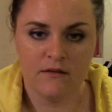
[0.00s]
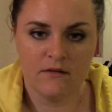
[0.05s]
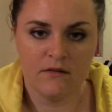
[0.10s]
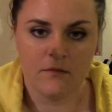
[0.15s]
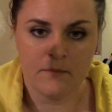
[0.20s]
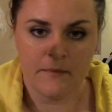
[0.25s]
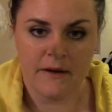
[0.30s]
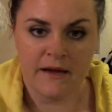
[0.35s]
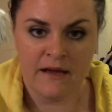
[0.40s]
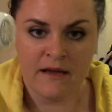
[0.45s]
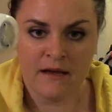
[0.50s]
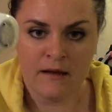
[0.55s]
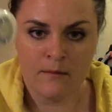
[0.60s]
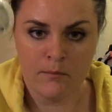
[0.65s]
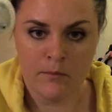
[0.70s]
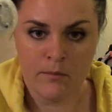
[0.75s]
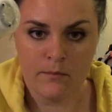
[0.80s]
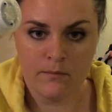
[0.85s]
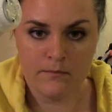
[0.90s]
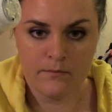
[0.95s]
this is
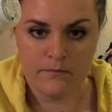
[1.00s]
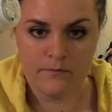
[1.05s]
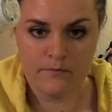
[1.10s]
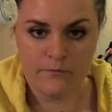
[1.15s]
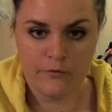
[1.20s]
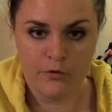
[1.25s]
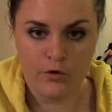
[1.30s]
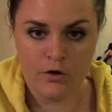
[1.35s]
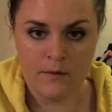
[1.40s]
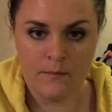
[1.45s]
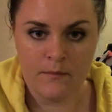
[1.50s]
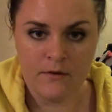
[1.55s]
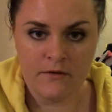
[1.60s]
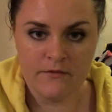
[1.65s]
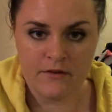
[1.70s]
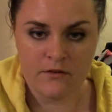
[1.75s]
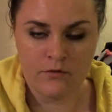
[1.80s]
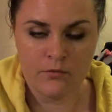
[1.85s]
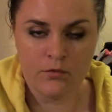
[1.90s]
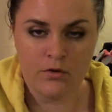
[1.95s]
my form of
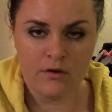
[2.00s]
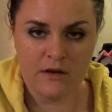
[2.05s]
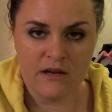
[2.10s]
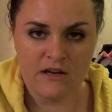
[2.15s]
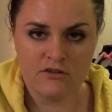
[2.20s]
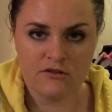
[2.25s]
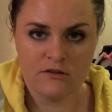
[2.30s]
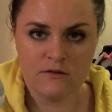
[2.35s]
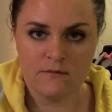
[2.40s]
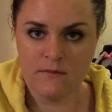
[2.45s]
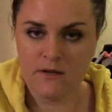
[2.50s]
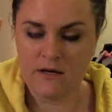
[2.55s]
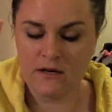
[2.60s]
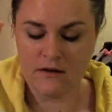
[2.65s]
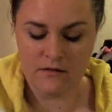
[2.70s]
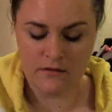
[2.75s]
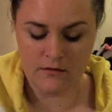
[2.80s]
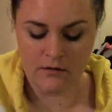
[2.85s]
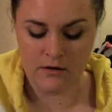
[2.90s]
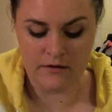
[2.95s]
exfoliation and it
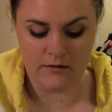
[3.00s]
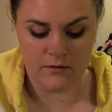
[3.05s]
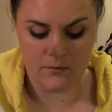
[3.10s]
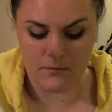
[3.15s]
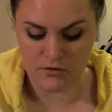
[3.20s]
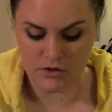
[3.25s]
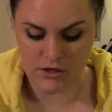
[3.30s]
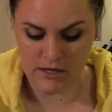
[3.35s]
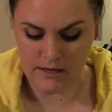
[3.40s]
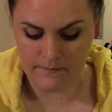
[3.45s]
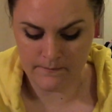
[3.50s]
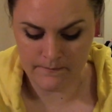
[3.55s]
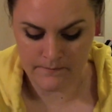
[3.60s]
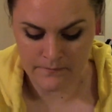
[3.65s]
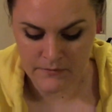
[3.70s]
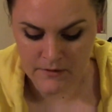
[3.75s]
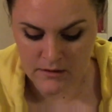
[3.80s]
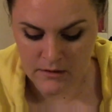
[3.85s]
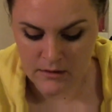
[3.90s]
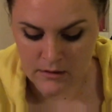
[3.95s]
does an awesome job.
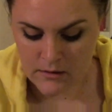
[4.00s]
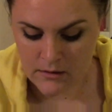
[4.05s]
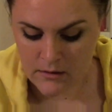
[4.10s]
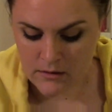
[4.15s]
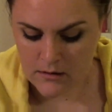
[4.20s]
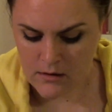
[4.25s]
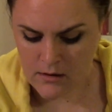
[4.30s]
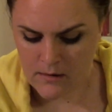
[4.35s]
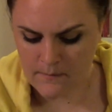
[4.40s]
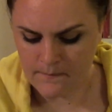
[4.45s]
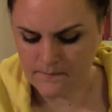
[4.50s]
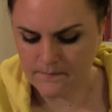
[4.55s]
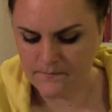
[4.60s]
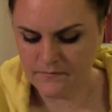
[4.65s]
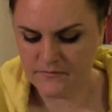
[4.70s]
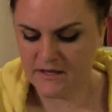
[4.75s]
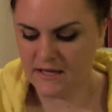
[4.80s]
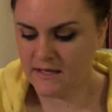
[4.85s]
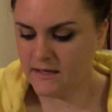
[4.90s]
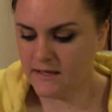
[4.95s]

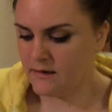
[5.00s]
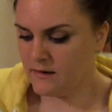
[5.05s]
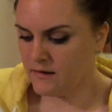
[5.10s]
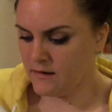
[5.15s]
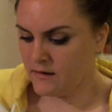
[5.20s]
Then